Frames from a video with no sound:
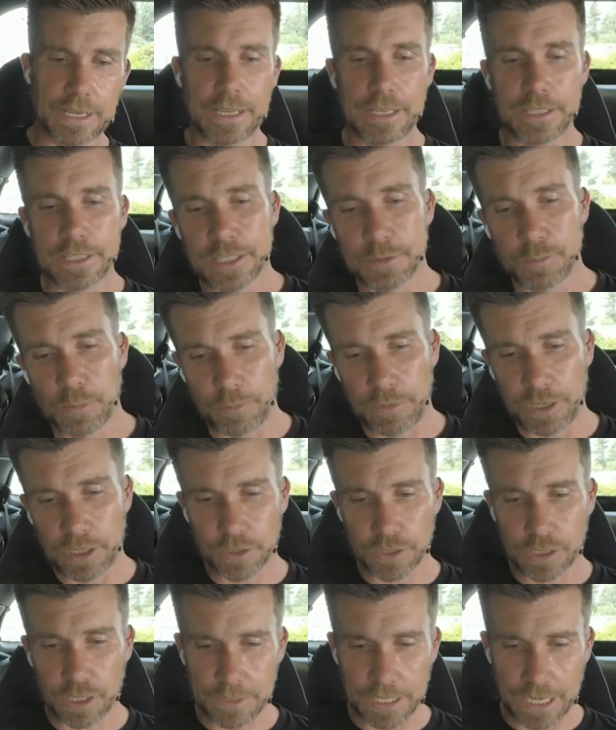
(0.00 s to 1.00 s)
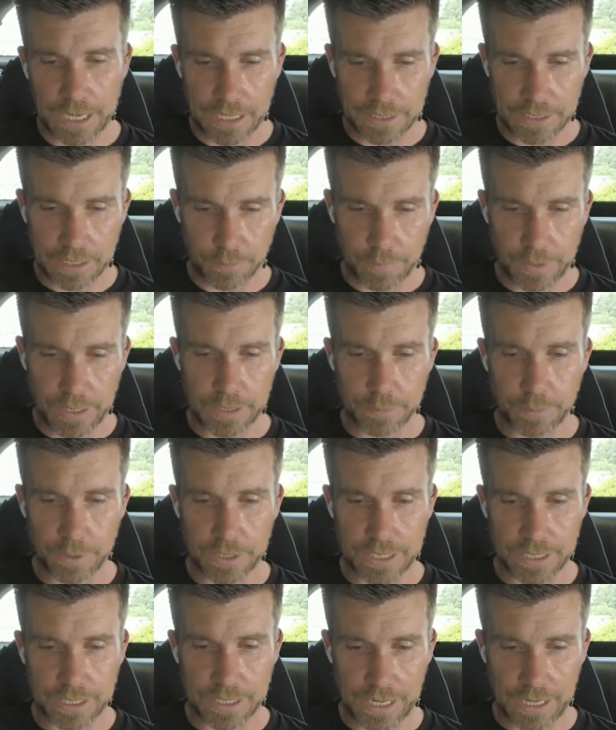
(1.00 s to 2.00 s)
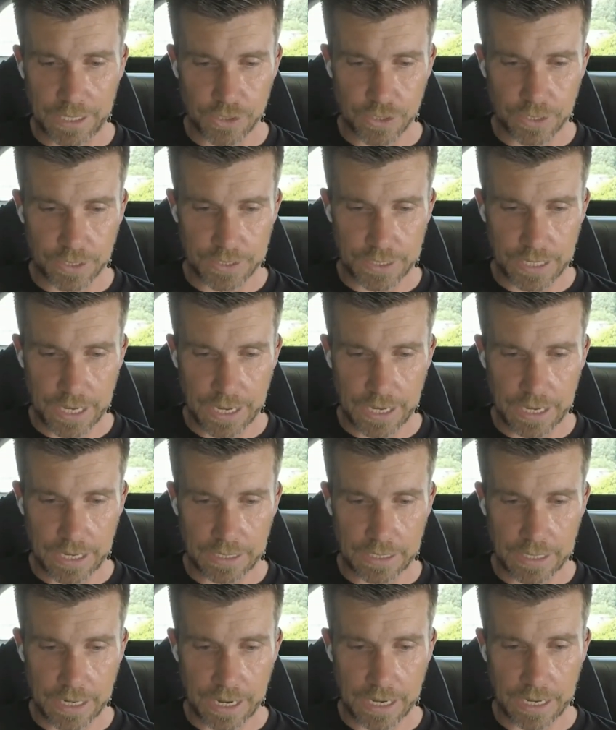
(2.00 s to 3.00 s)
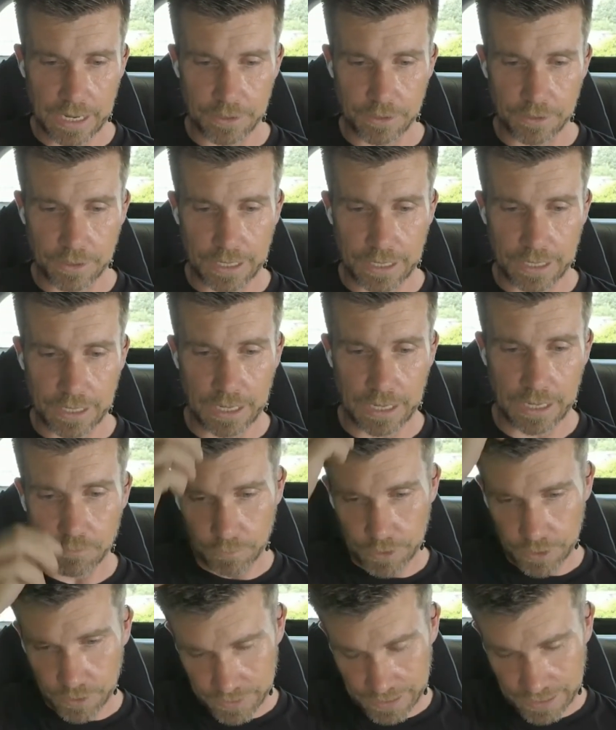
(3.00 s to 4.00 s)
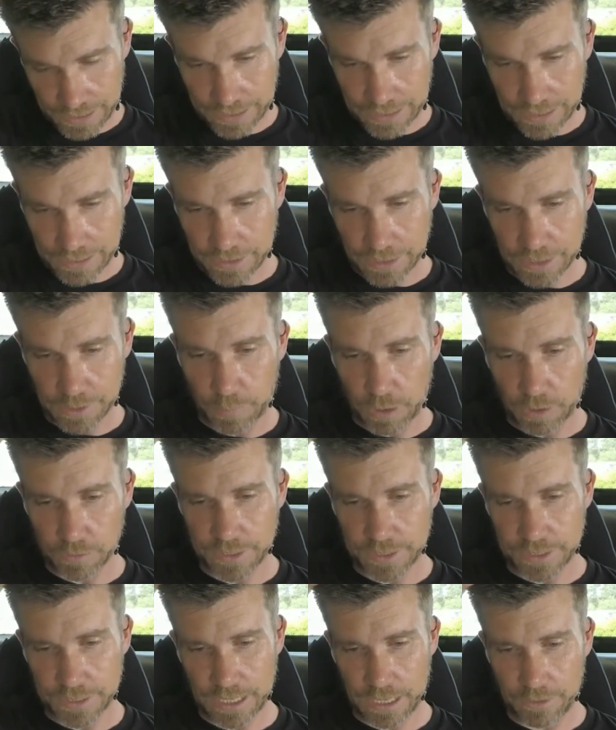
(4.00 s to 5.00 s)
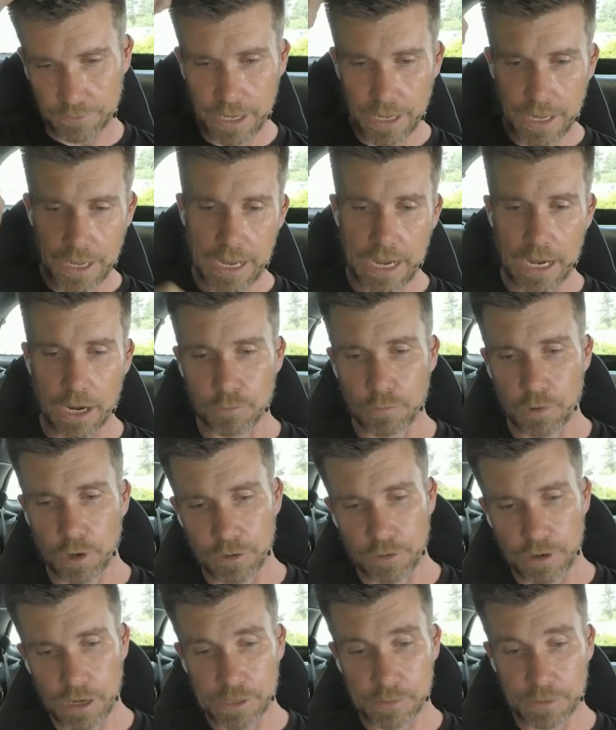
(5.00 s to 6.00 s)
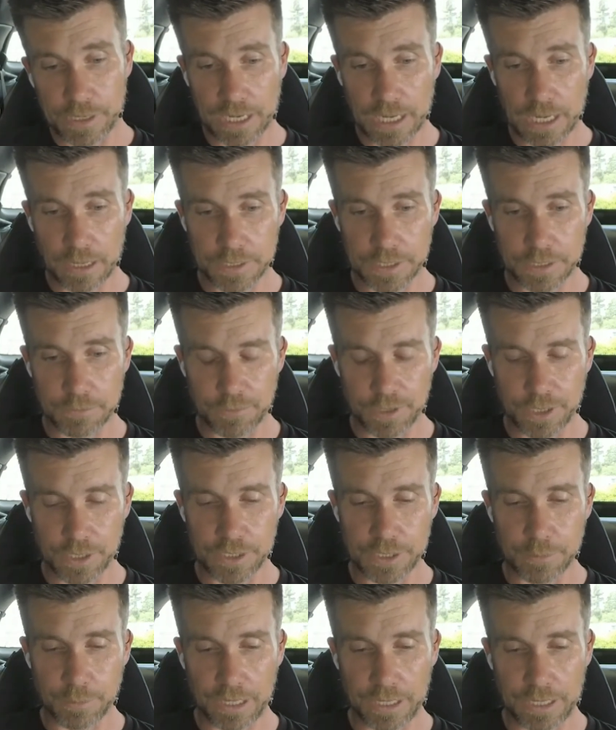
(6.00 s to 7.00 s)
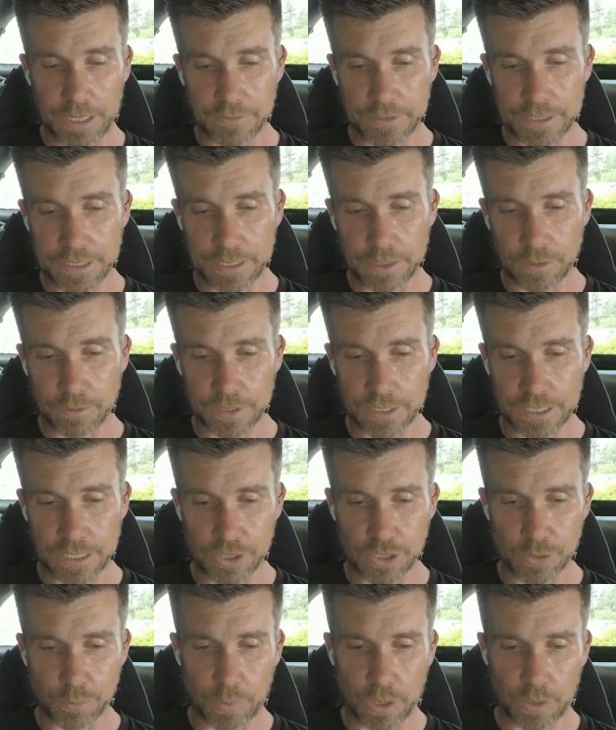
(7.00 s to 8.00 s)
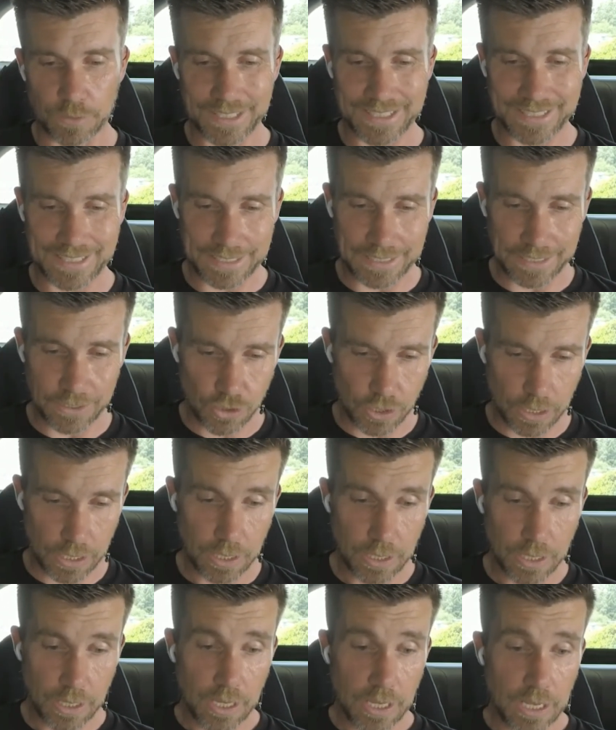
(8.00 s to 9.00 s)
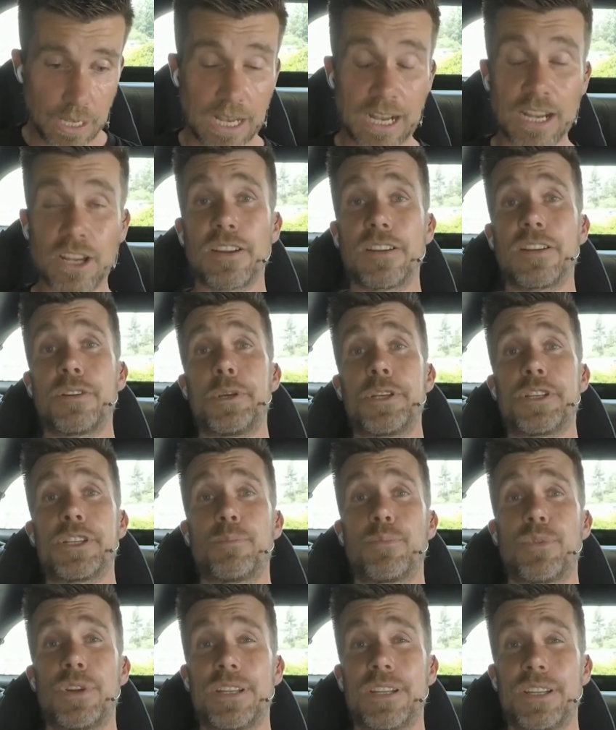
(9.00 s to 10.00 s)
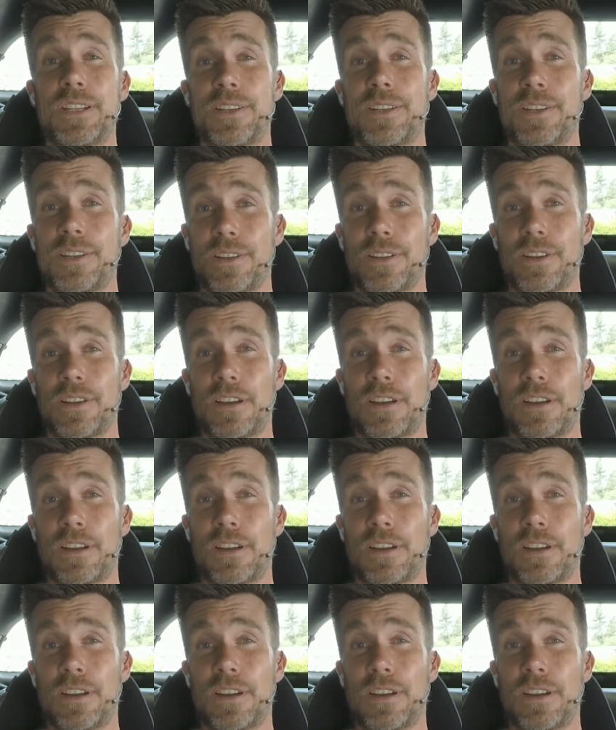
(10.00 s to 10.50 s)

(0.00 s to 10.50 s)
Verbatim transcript: I guess this might be a good time to ask, compared to piston engines and how you can't reuse head gaskets, bolts and stuff, how are rotaries when it comes to reusability of seals, tension bolts, et cetera. Uh, good question, Brendan.